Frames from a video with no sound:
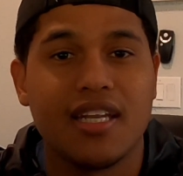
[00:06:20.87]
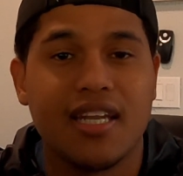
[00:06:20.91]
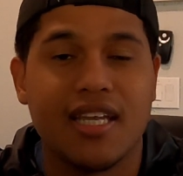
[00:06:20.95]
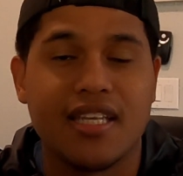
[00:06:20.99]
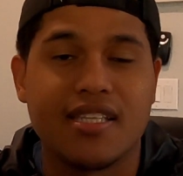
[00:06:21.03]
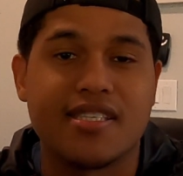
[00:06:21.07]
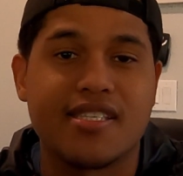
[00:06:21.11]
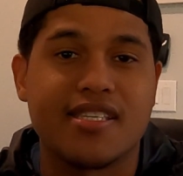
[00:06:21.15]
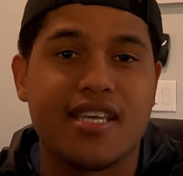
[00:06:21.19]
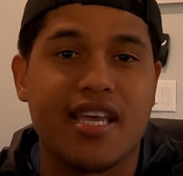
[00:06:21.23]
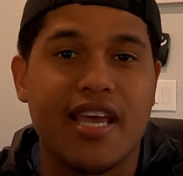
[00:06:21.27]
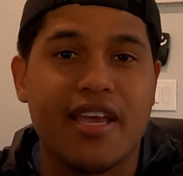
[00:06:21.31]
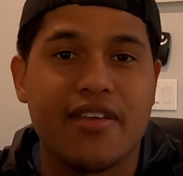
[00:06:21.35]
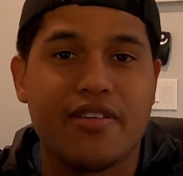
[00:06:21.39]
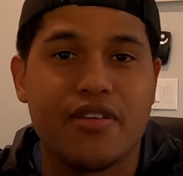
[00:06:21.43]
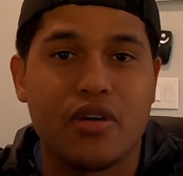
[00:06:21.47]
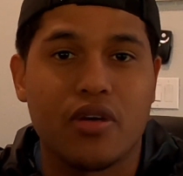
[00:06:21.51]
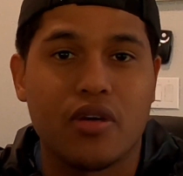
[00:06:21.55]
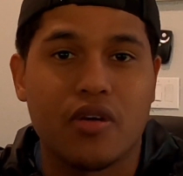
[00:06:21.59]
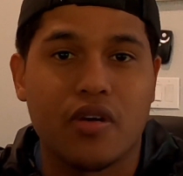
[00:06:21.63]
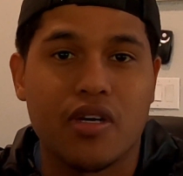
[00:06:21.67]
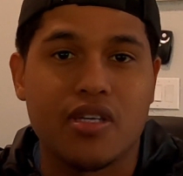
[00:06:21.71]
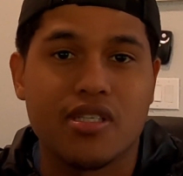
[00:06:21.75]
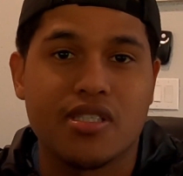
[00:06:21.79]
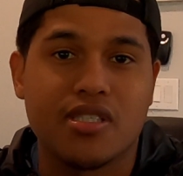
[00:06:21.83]
let's say
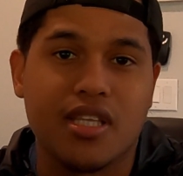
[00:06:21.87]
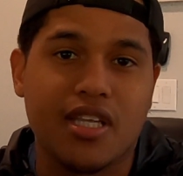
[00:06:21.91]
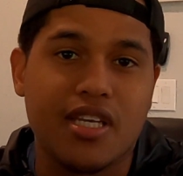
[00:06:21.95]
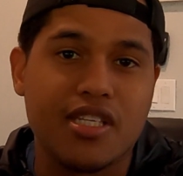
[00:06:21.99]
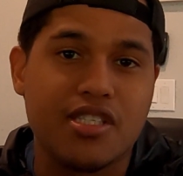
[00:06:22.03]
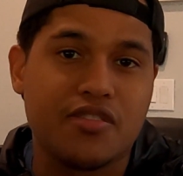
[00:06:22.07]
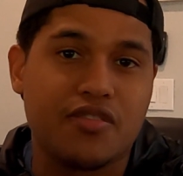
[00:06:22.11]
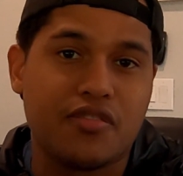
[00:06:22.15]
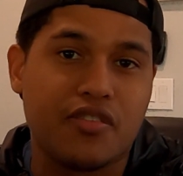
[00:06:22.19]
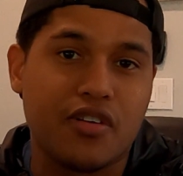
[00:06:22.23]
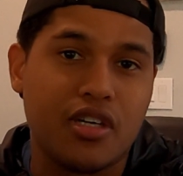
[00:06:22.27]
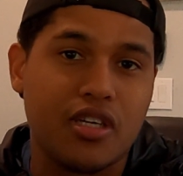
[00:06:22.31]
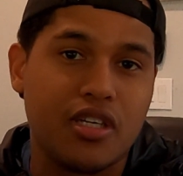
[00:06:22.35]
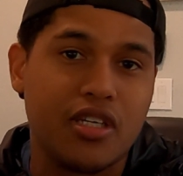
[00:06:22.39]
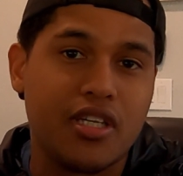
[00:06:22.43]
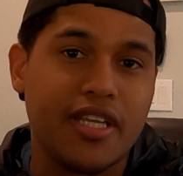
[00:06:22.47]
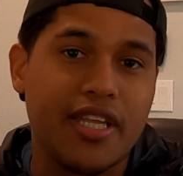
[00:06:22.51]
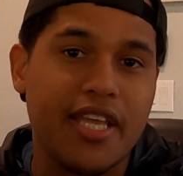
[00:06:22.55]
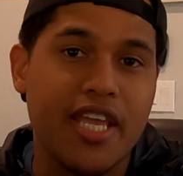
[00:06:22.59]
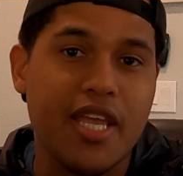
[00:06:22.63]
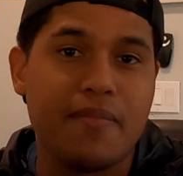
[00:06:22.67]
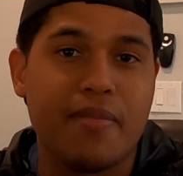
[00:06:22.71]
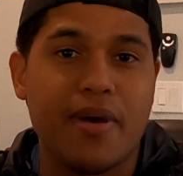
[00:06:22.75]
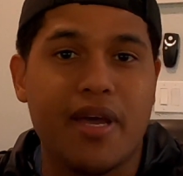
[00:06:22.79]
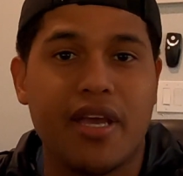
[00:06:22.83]
you cross list from
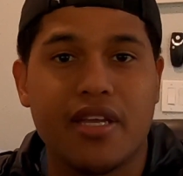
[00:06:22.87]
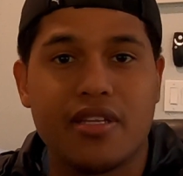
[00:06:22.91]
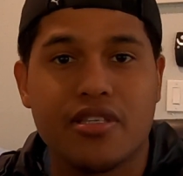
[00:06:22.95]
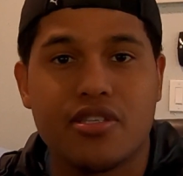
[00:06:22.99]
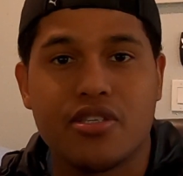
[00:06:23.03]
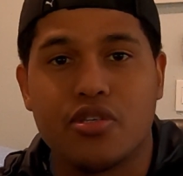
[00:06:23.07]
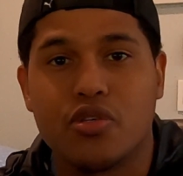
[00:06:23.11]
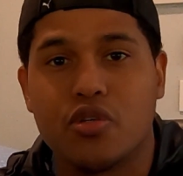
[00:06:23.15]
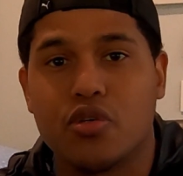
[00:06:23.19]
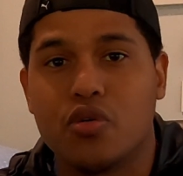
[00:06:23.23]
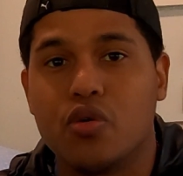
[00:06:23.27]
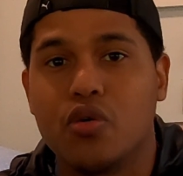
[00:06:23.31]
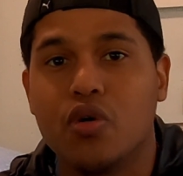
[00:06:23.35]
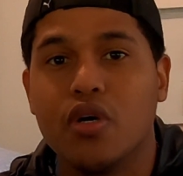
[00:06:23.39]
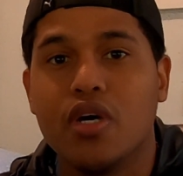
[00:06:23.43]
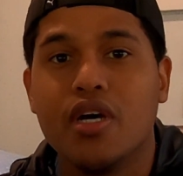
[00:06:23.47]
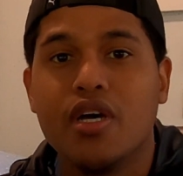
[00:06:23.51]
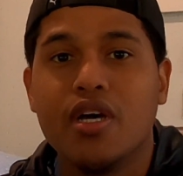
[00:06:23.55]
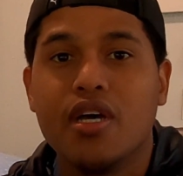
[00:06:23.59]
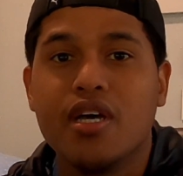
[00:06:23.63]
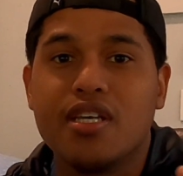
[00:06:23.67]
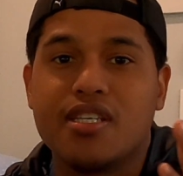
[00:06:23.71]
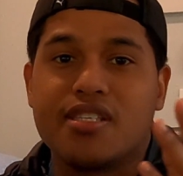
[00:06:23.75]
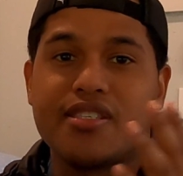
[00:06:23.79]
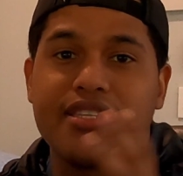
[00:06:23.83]
eBay to
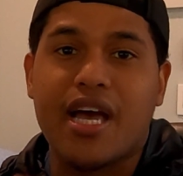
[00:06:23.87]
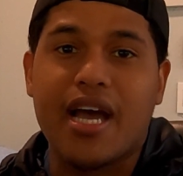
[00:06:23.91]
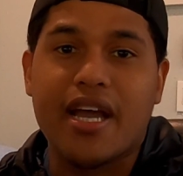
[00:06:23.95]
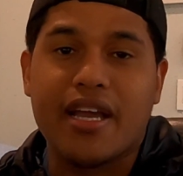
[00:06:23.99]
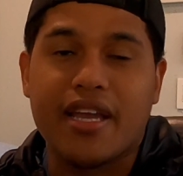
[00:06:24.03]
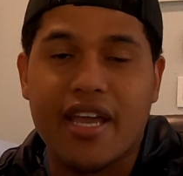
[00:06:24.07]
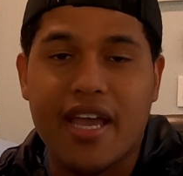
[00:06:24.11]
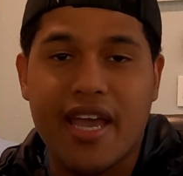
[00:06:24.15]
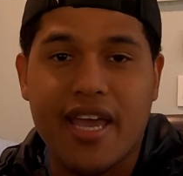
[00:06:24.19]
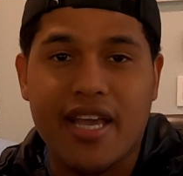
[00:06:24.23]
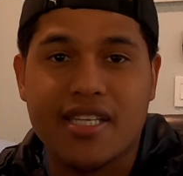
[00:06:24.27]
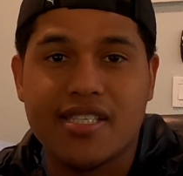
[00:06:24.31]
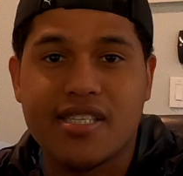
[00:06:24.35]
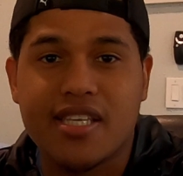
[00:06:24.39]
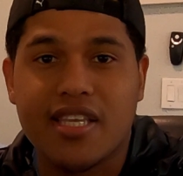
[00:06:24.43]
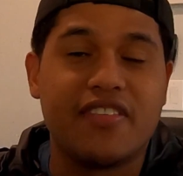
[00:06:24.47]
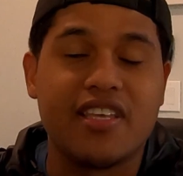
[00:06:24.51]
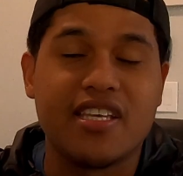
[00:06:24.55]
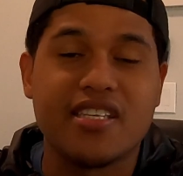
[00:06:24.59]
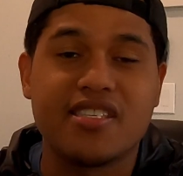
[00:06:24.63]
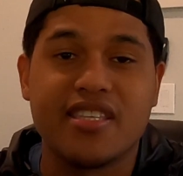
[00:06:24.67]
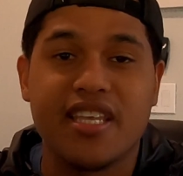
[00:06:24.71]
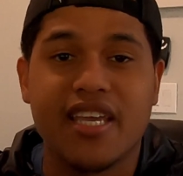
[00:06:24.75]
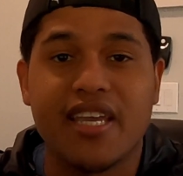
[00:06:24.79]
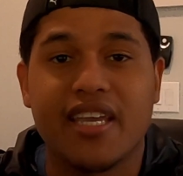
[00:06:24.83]
StockX, if
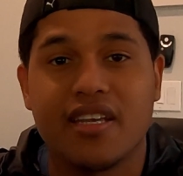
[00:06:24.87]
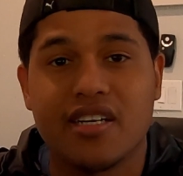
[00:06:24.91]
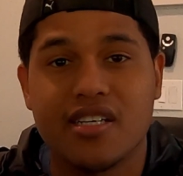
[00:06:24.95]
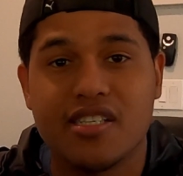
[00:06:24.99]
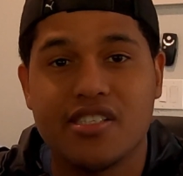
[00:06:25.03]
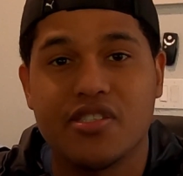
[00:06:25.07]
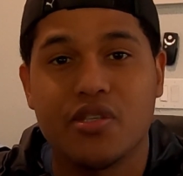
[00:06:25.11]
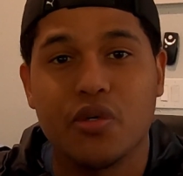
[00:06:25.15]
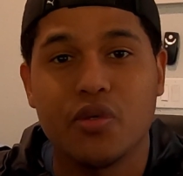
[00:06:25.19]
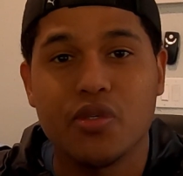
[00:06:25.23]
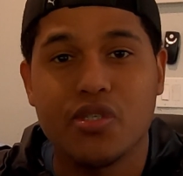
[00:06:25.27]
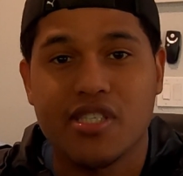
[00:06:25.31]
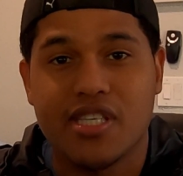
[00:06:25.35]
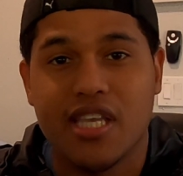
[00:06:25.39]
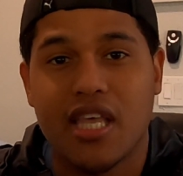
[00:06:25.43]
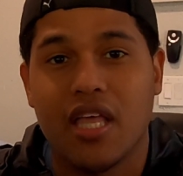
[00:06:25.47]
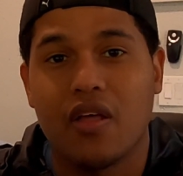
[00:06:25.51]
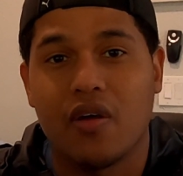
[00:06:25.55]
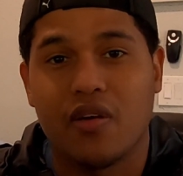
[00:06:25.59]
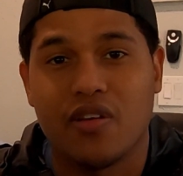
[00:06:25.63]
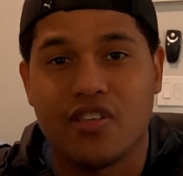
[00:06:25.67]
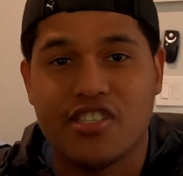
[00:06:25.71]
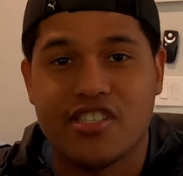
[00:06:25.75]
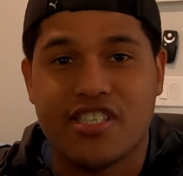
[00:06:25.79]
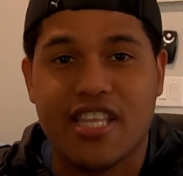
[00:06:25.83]
the sneakers do
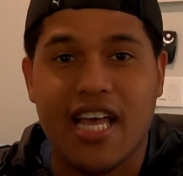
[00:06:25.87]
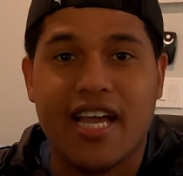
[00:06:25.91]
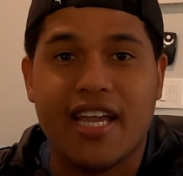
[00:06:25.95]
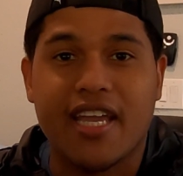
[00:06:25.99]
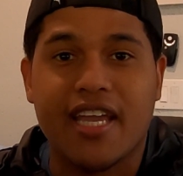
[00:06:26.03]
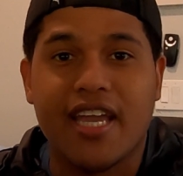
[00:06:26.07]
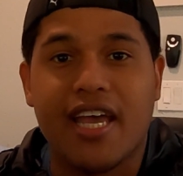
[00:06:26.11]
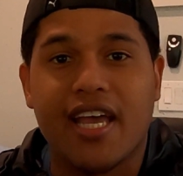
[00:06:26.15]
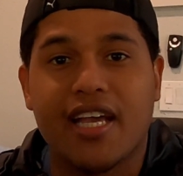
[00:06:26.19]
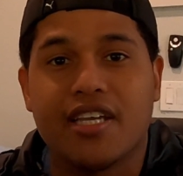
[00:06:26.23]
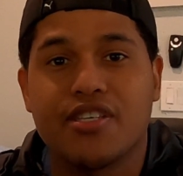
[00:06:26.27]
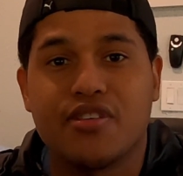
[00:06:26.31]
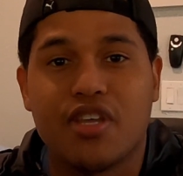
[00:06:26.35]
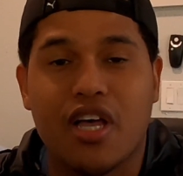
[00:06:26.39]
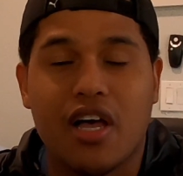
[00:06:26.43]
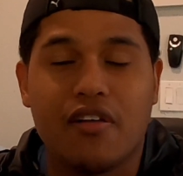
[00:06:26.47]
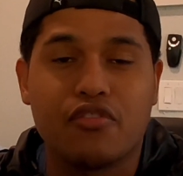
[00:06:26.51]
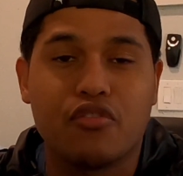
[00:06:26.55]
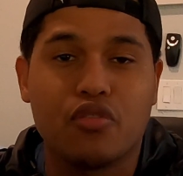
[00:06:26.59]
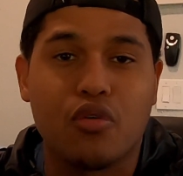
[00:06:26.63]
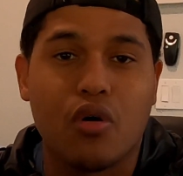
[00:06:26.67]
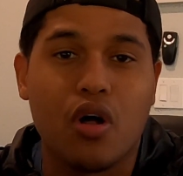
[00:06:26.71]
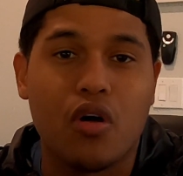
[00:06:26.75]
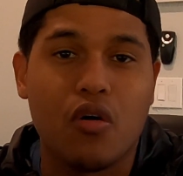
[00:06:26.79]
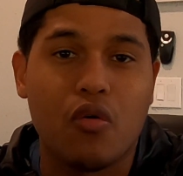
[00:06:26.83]
sell on StockX, you
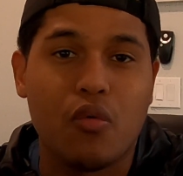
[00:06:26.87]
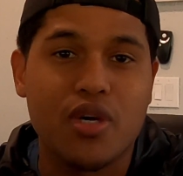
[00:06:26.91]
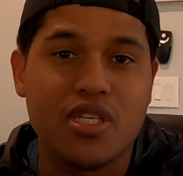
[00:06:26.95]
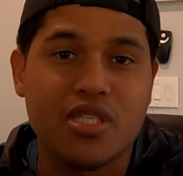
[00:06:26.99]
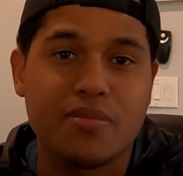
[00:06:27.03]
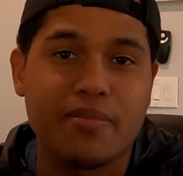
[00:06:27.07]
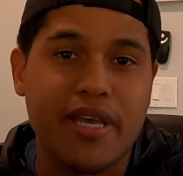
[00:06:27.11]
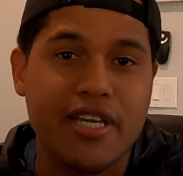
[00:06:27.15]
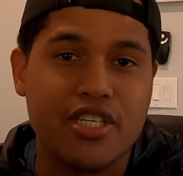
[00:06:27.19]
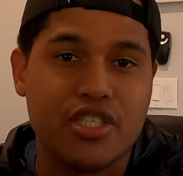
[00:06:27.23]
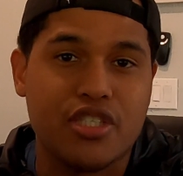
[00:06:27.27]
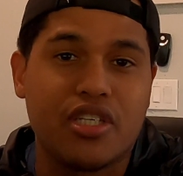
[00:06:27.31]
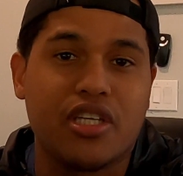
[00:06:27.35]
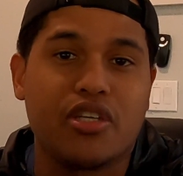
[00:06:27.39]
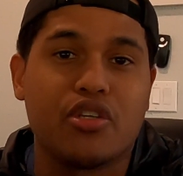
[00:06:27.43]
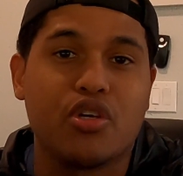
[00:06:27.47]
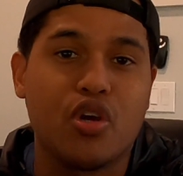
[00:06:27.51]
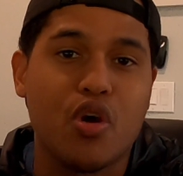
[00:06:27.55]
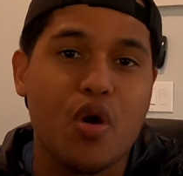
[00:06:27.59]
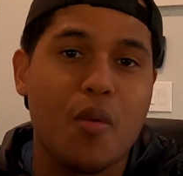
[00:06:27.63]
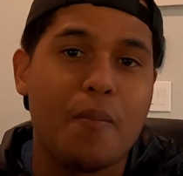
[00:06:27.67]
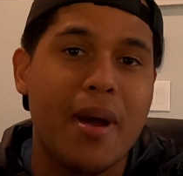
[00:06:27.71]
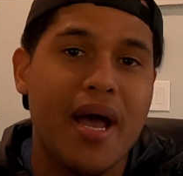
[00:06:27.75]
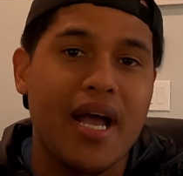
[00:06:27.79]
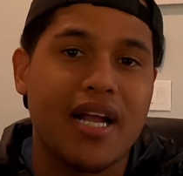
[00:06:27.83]
have to always make sure that
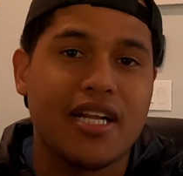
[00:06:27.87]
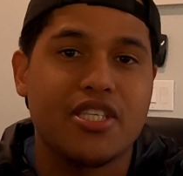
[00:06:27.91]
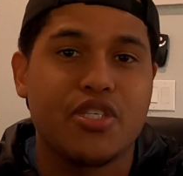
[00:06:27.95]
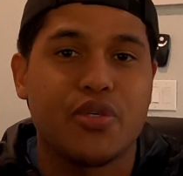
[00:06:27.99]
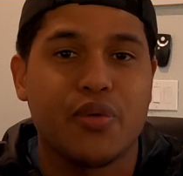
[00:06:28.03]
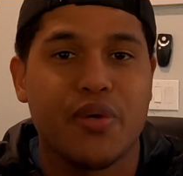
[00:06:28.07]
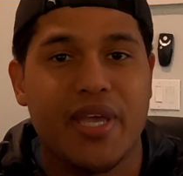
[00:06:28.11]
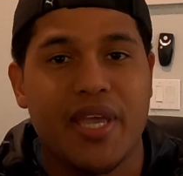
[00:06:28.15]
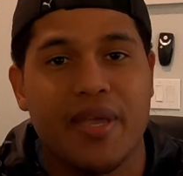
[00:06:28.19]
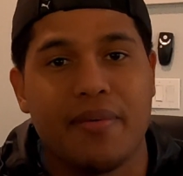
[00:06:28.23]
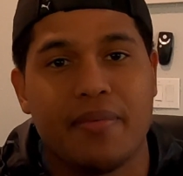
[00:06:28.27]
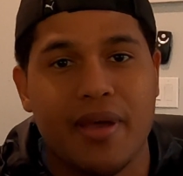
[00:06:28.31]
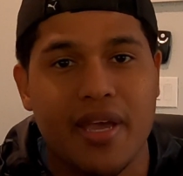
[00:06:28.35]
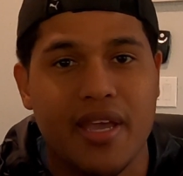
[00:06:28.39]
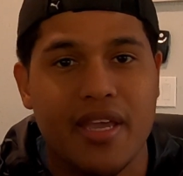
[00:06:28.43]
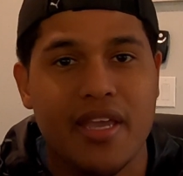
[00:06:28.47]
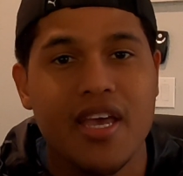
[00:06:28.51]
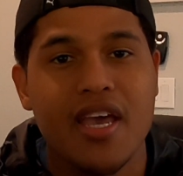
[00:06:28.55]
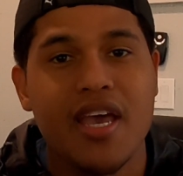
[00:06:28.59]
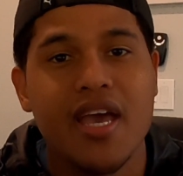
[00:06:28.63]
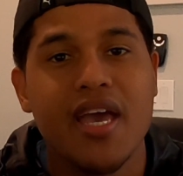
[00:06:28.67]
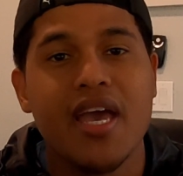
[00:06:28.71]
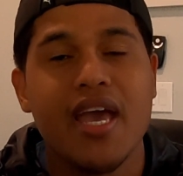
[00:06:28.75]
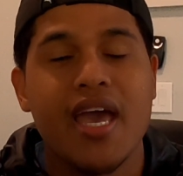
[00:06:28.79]
you go back to eBay